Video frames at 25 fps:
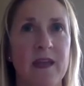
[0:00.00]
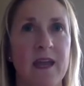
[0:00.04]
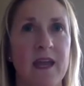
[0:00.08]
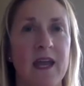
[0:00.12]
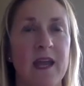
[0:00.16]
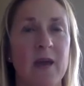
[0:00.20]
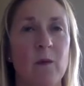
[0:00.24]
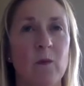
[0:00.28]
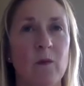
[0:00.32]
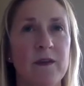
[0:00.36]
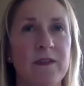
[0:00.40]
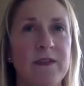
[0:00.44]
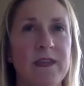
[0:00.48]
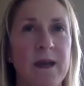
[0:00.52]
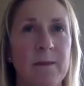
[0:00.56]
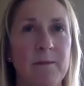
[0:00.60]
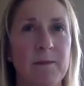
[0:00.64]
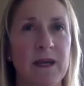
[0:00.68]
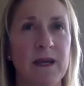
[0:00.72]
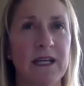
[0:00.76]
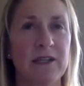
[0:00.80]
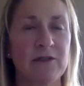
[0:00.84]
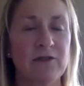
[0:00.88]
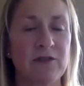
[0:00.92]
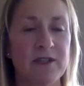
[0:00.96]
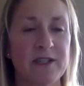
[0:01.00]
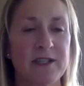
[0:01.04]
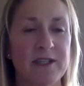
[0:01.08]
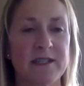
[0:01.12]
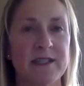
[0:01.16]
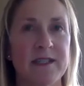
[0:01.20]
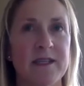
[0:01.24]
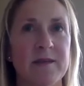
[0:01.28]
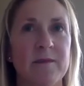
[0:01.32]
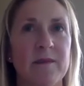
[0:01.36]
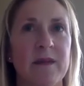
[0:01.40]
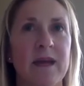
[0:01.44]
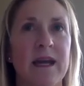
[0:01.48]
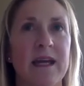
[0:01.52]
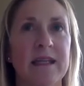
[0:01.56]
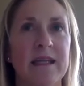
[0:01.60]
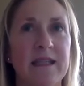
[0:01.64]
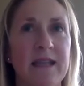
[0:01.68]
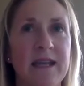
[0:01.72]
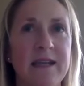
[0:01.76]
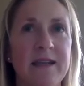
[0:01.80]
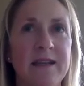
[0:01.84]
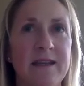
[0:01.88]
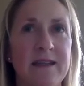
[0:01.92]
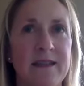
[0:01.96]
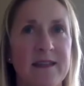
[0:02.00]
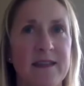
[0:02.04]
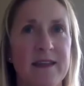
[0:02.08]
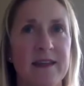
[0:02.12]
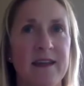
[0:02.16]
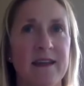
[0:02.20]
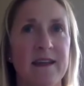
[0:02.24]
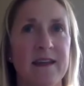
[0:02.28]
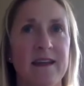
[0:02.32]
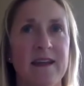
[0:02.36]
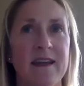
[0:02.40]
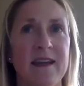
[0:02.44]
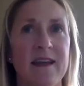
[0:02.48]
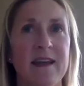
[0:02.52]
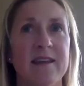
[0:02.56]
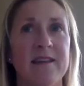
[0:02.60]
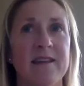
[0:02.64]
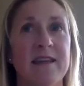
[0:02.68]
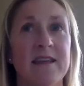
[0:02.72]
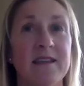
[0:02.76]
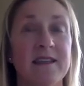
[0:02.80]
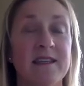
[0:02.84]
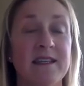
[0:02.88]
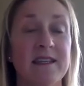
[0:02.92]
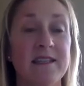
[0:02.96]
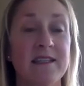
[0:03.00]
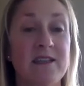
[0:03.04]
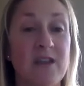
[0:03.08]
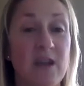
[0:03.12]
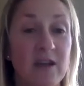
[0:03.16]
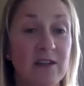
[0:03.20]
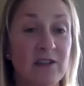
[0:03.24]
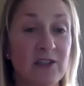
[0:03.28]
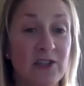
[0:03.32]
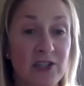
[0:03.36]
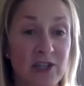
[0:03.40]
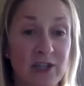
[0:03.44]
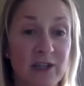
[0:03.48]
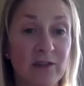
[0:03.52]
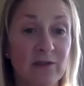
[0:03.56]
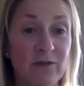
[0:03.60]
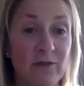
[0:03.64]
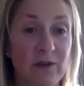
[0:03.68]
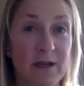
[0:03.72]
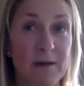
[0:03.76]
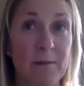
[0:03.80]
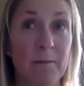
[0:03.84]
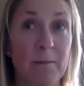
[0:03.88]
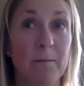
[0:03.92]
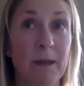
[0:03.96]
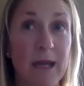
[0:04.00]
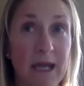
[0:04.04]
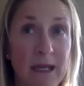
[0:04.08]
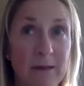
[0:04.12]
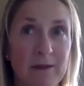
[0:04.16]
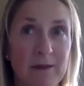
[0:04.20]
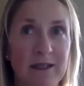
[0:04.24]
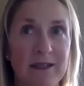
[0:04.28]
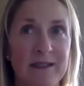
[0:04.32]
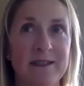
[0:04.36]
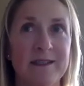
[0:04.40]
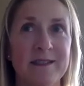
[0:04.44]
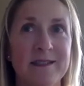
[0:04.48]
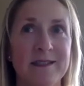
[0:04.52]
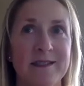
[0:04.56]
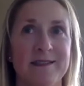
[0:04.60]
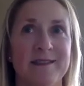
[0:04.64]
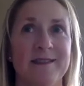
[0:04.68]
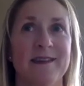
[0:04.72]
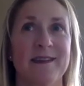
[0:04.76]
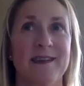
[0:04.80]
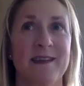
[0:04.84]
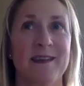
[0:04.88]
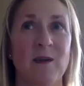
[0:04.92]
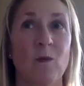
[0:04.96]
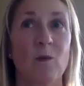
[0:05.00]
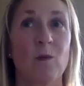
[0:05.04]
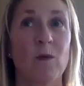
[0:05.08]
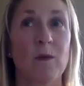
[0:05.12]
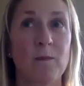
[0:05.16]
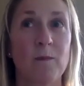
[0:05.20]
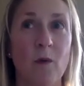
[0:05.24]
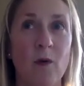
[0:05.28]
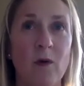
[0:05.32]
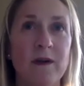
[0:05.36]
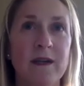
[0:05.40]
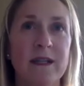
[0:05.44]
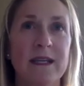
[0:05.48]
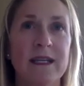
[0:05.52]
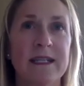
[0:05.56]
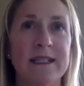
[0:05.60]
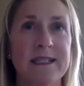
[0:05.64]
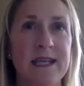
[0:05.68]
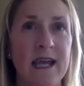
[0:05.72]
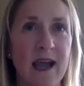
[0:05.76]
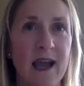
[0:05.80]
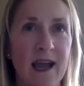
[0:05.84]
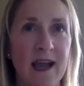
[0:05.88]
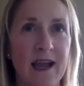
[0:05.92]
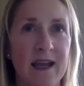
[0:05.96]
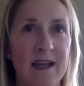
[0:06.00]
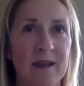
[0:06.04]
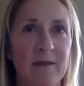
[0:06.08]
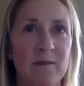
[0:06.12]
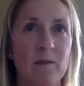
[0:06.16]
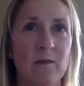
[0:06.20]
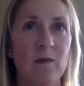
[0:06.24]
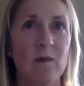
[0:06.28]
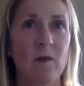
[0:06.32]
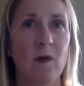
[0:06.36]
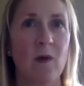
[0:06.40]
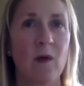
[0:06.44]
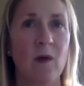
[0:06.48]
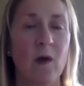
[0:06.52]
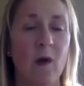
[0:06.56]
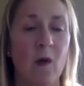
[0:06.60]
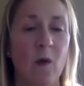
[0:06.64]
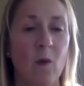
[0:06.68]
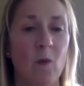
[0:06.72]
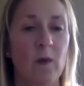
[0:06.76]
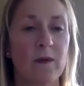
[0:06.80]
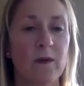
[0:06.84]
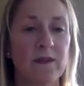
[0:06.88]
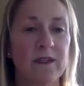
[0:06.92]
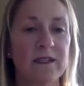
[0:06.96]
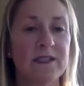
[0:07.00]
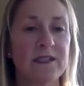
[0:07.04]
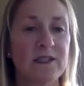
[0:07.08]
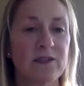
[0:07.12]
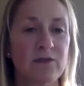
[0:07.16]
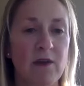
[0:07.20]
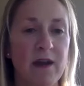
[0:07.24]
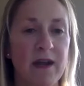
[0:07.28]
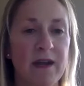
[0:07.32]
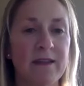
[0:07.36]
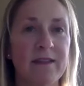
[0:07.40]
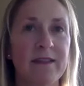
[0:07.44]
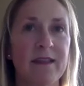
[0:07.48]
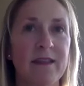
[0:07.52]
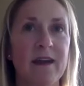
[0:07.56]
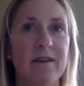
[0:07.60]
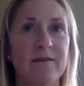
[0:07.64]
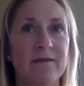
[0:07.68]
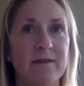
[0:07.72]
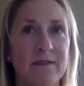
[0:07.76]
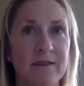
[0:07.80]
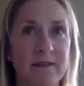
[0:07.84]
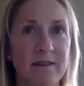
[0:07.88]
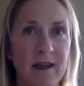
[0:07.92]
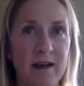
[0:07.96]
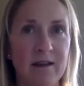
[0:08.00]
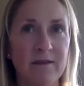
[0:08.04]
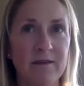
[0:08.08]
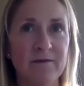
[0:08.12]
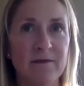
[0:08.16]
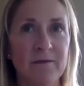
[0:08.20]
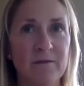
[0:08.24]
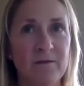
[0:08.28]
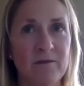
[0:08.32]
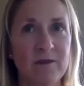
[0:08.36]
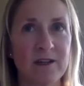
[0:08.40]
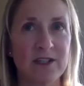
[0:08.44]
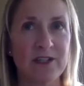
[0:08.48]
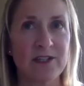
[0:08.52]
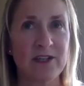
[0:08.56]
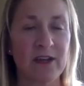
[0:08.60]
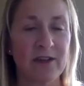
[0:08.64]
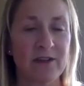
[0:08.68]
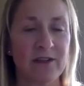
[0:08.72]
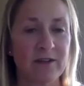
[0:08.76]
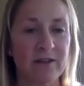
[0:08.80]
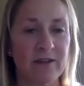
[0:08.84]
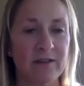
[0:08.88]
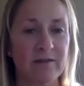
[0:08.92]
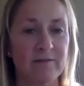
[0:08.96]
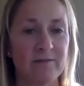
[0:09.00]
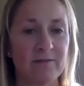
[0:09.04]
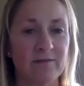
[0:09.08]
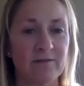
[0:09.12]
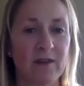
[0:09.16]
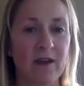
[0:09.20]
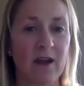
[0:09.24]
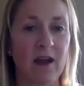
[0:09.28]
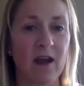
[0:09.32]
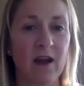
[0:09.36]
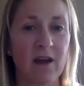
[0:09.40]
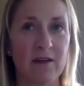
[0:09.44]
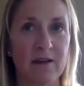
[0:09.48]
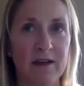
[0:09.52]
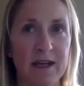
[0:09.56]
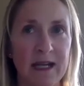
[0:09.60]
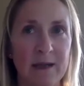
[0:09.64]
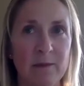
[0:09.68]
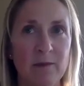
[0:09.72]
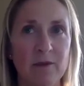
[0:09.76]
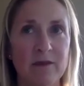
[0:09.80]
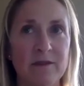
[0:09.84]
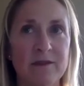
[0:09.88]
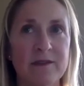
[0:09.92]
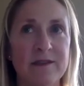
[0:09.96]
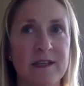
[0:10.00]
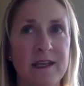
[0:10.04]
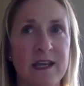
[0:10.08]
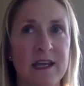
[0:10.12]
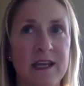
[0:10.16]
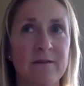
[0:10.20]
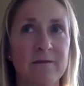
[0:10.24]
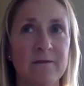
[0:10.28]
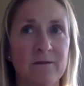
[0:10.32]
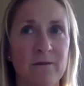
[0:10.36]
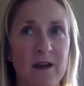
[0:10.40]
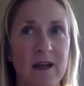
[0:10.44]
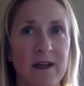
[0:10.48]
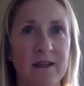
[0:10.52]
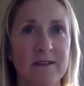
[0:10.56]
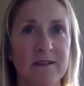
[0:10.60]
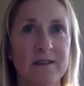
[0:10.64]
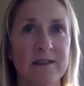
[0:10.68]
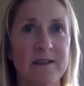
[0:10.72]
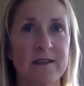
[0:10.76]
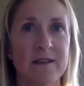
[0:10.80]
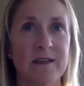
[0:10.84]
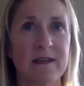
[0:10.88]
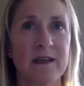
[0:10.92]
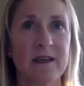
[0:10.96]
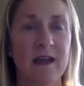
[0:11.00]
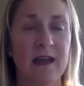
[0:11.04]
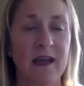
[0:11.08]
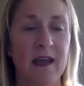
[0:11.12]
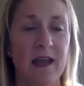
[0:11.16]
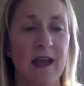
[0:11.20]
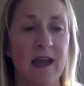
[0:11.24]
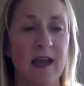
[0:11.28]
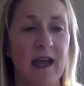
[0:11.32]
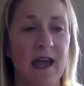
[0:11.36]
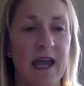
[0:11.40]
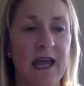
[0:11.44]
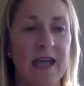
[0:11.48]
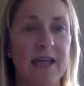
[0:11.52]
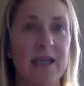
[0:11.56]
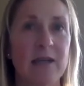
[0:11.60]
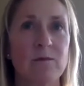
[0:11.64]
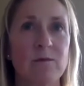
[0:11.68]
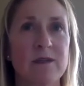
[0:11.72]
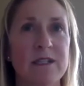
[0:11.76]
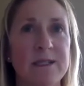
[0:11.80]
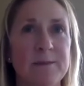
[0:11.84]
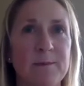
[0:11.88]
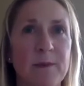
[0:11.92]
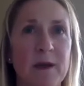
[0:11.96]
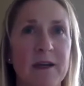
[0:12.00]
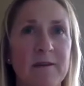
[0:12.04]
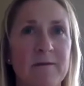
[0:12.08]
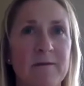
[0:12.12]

And with that patriotism, I like to think that these young children, babies, were born at a time when the strength of love for each other, our neighbors and friends, and a respect